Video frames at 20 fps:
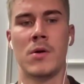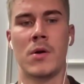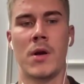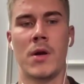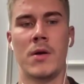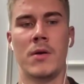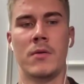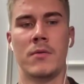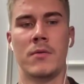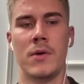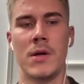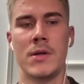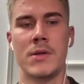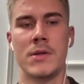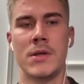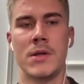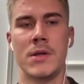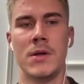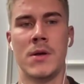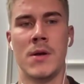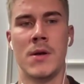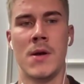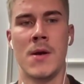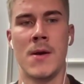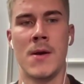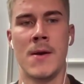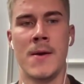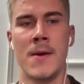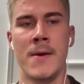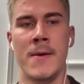Okay, I see.
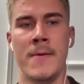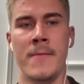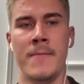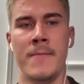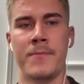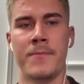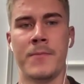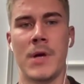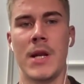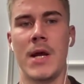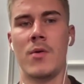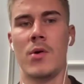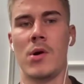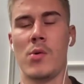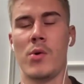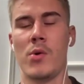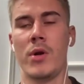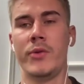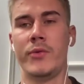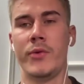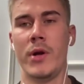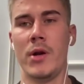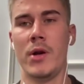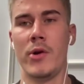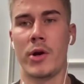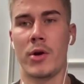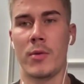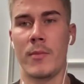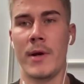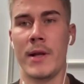But yeah, we wouldn't
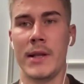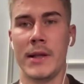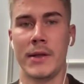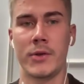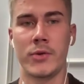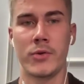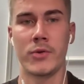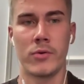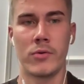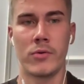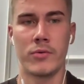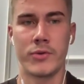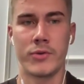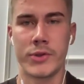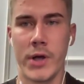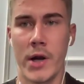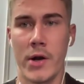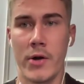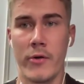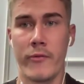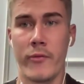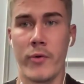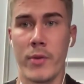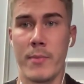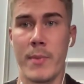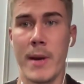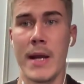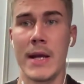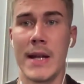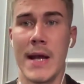really recommending to start off
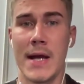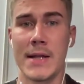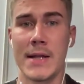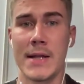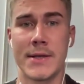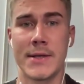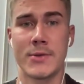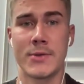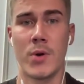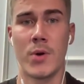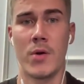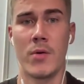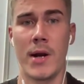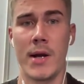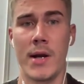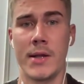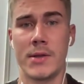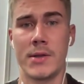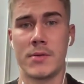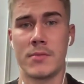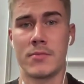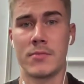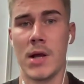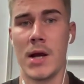with paid ads as well, right?